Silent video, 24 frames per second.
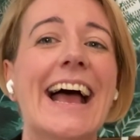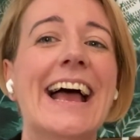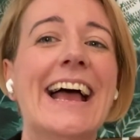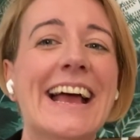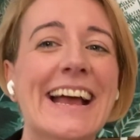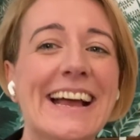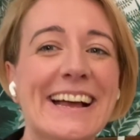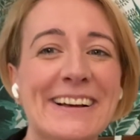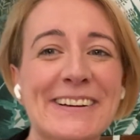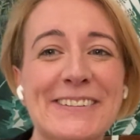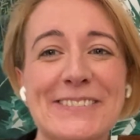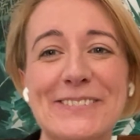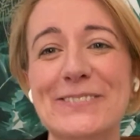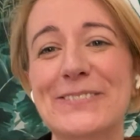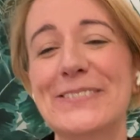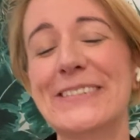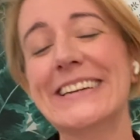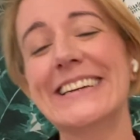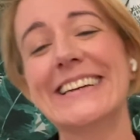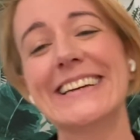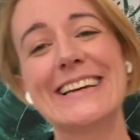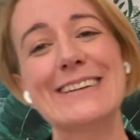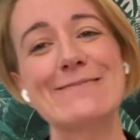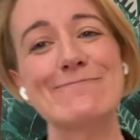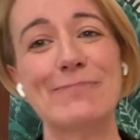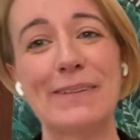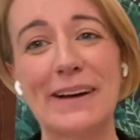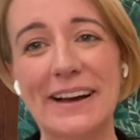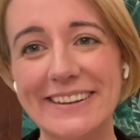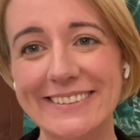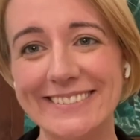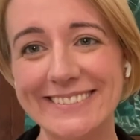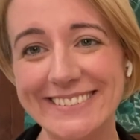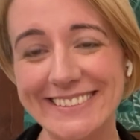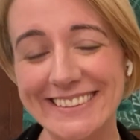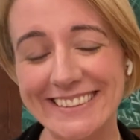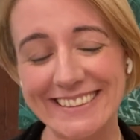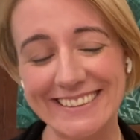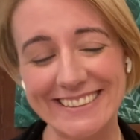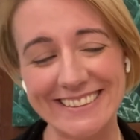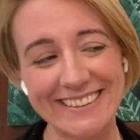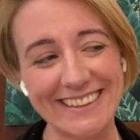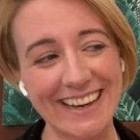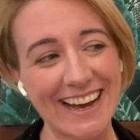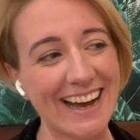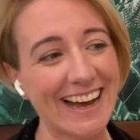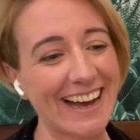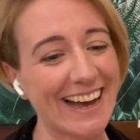Um, but,
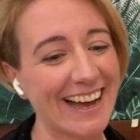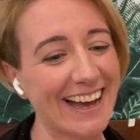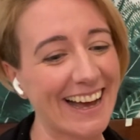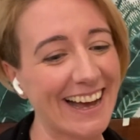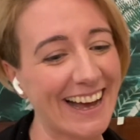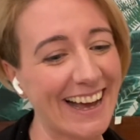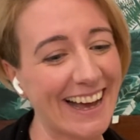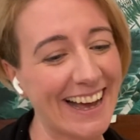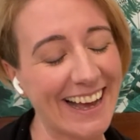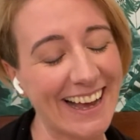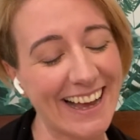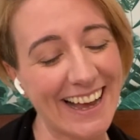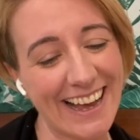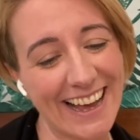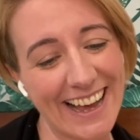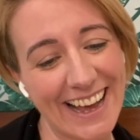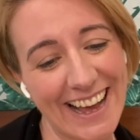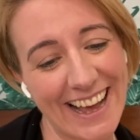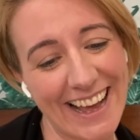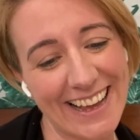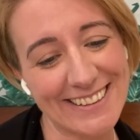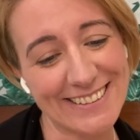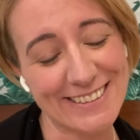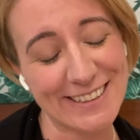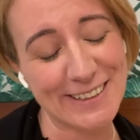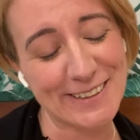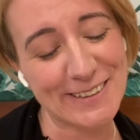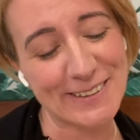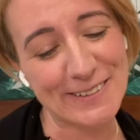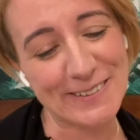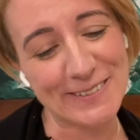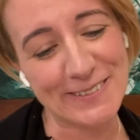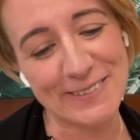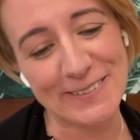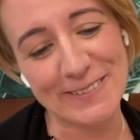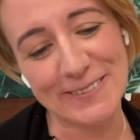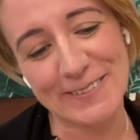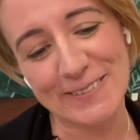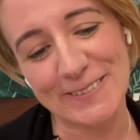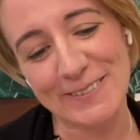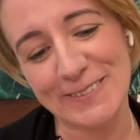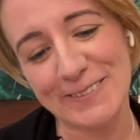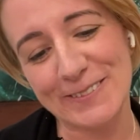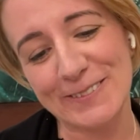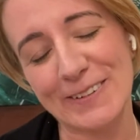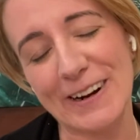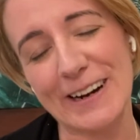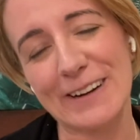uh, so
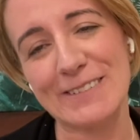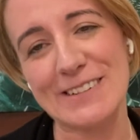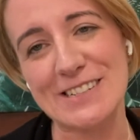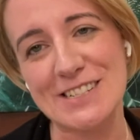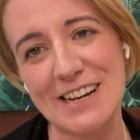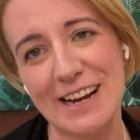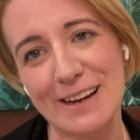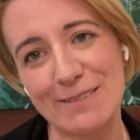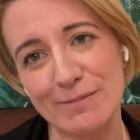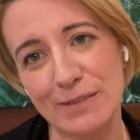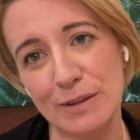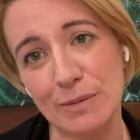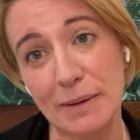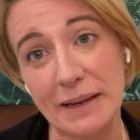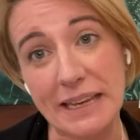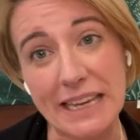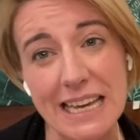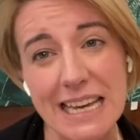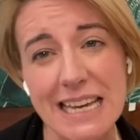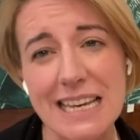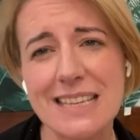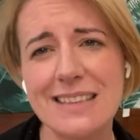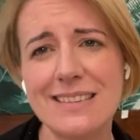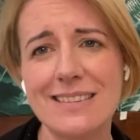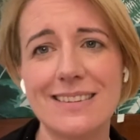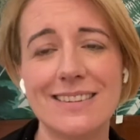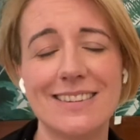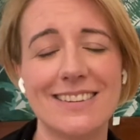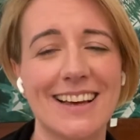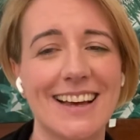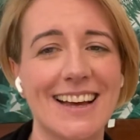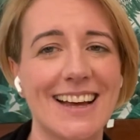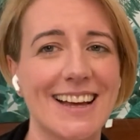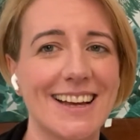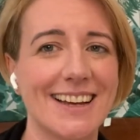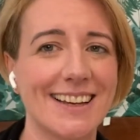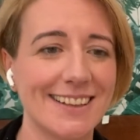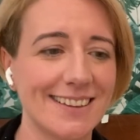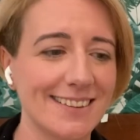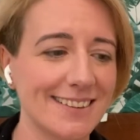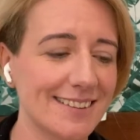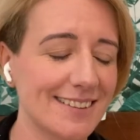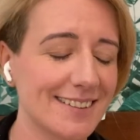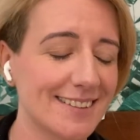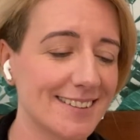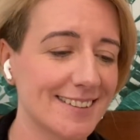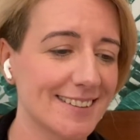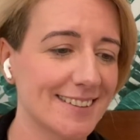when I was chatting with my kids
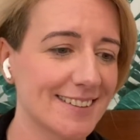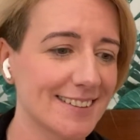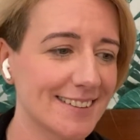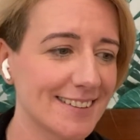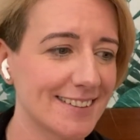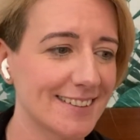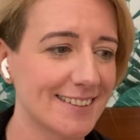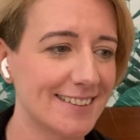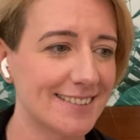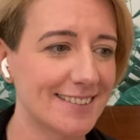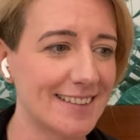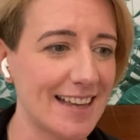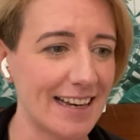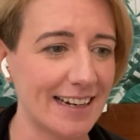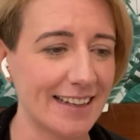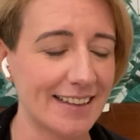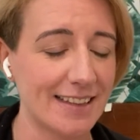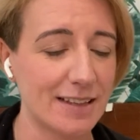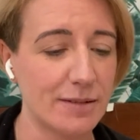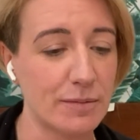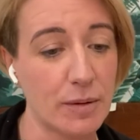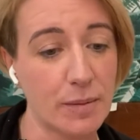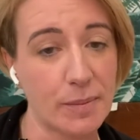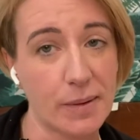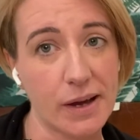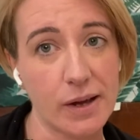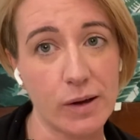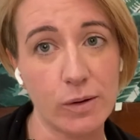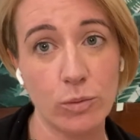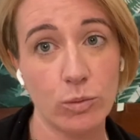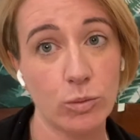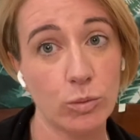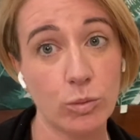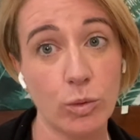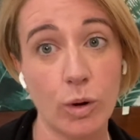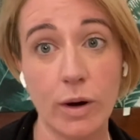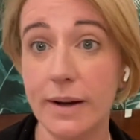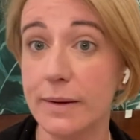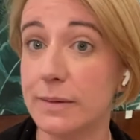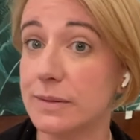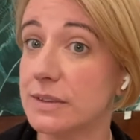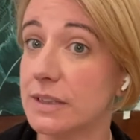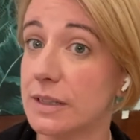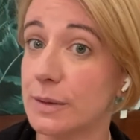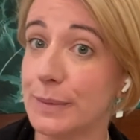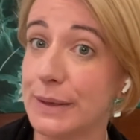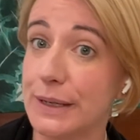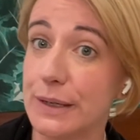and telling them about what I was
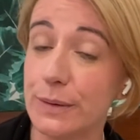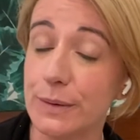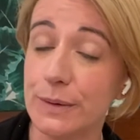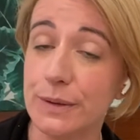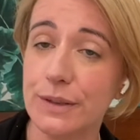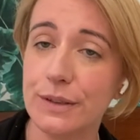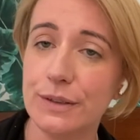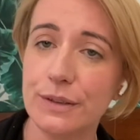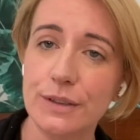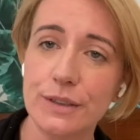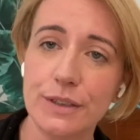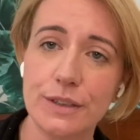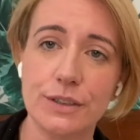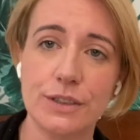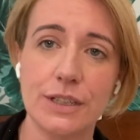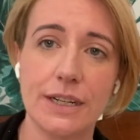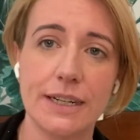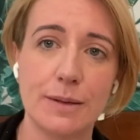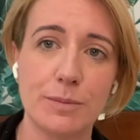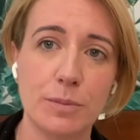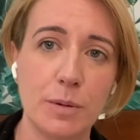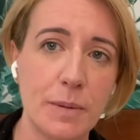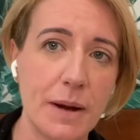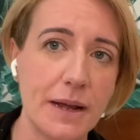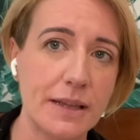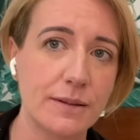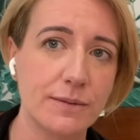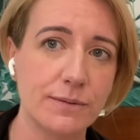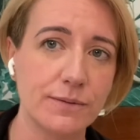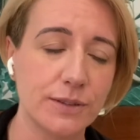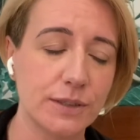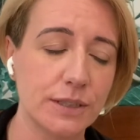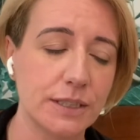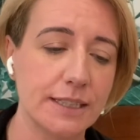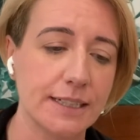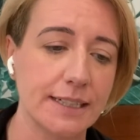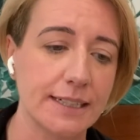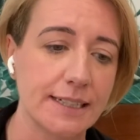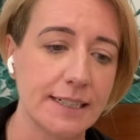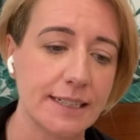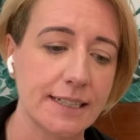going to be going through and trying to prepare them for it,